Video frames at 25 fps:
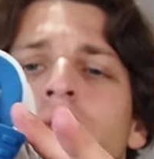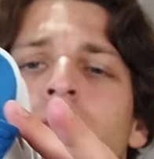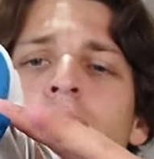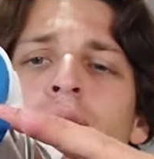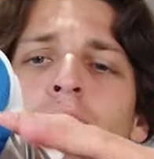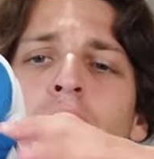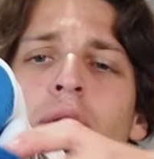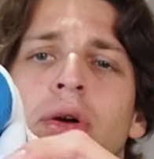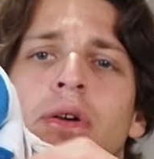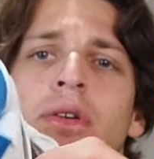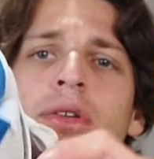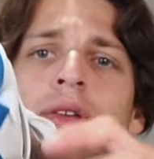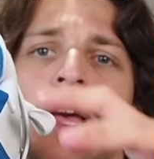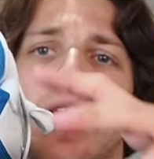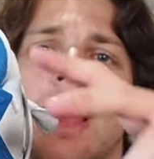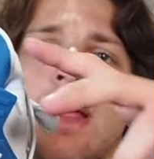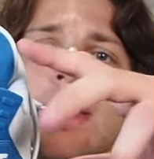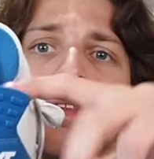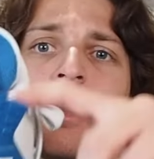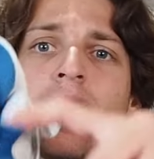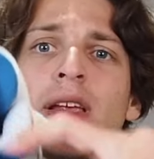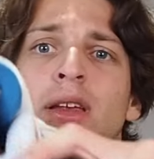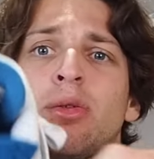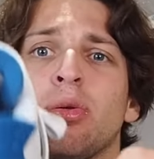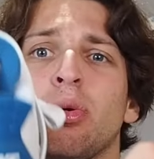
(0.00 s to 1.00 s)
4s, and
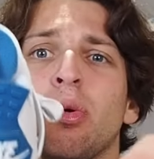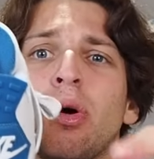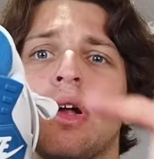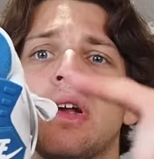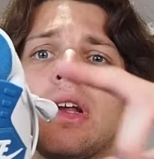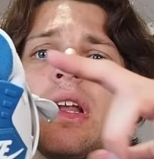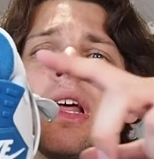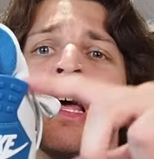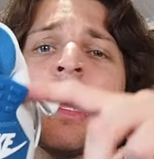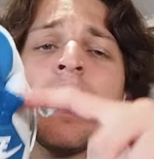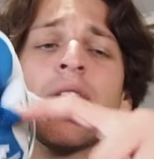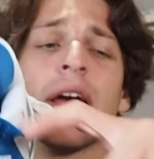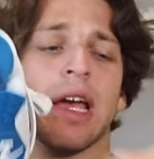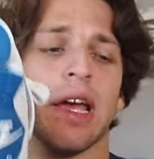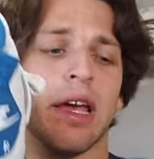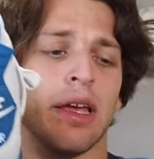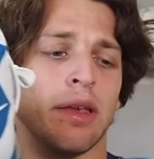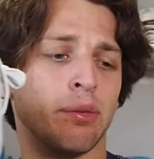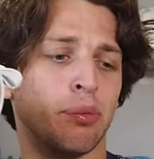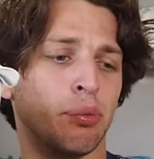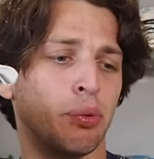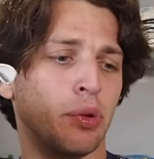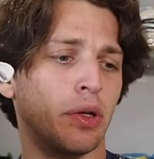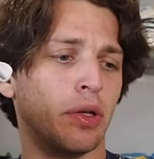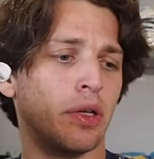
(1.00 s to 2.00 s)
this one is
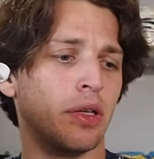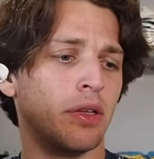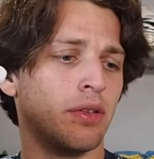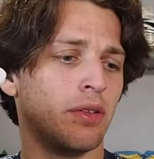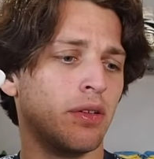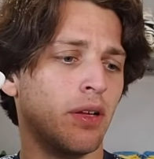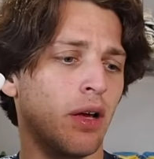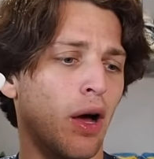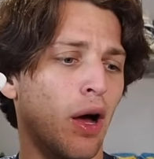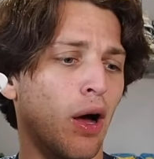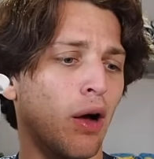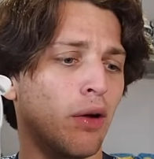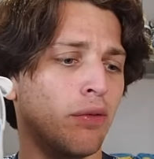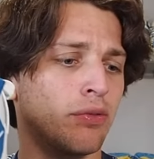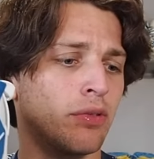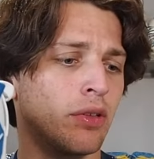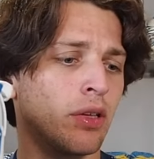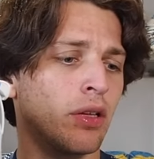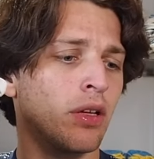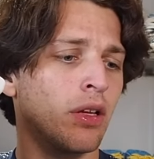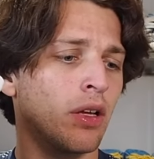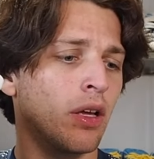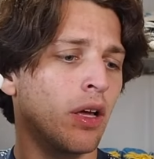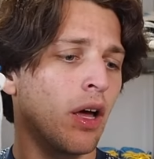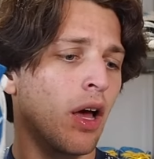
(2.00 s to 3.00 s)
pretty soft.
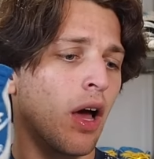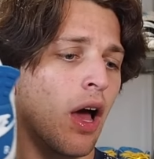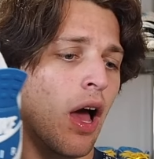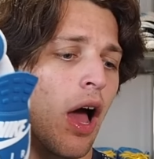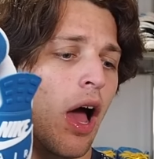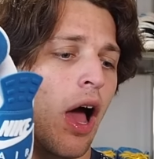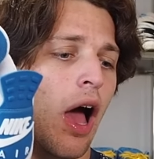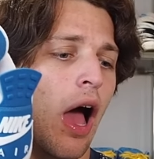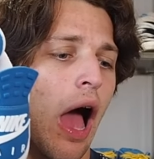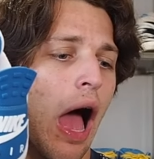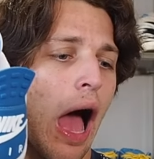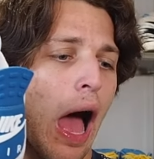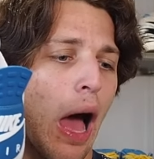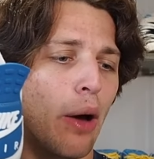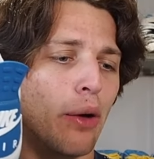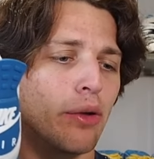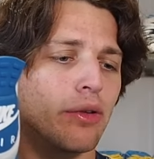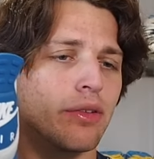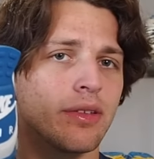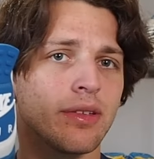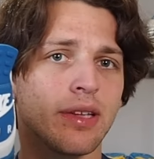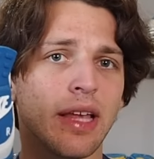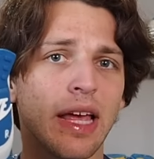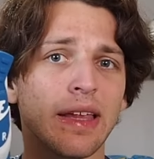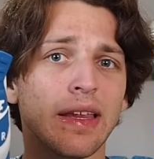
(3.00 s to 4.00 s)
I would
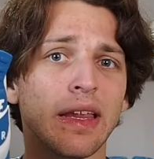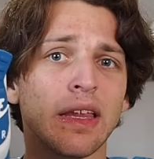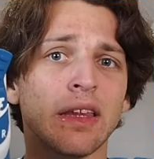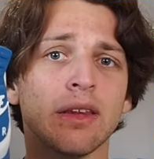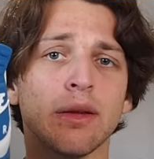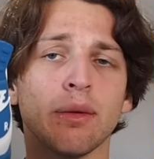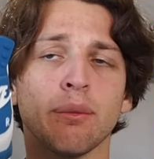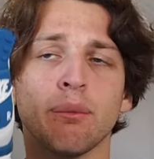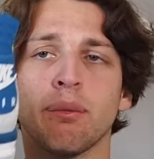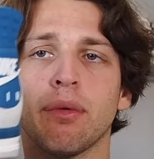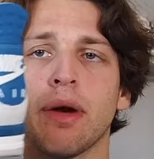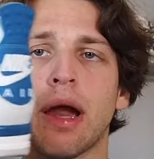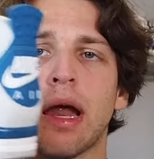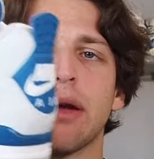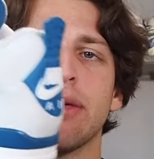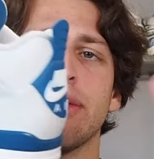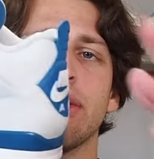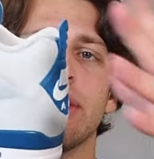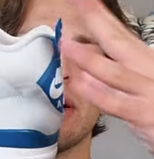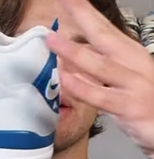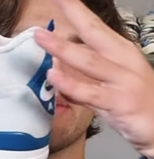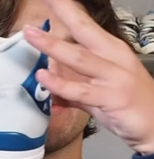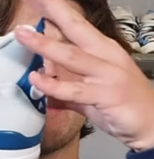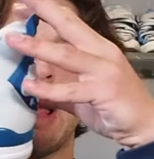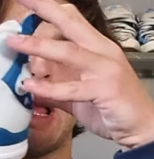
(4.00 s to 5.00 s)
say that the Bred
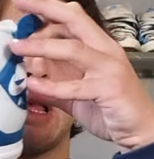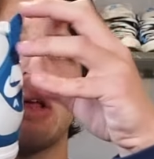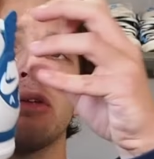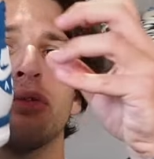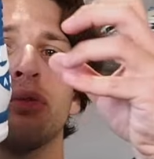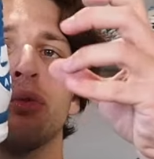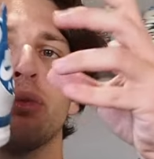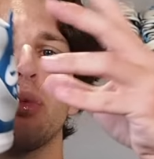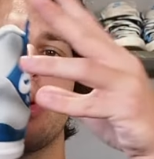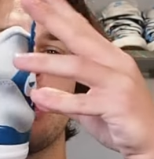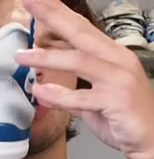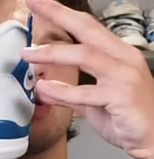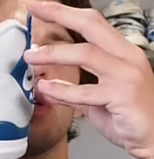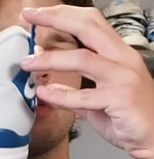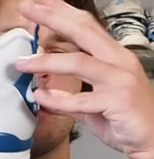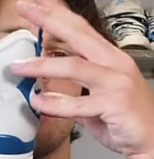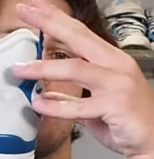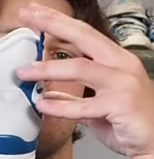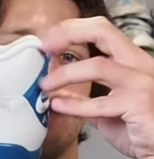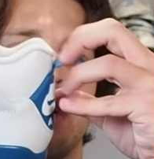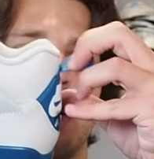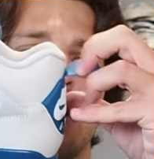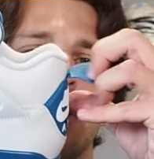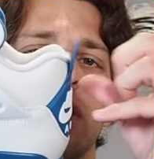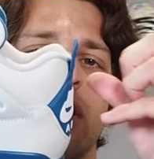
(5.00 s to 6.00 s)
Reimagined one is a bit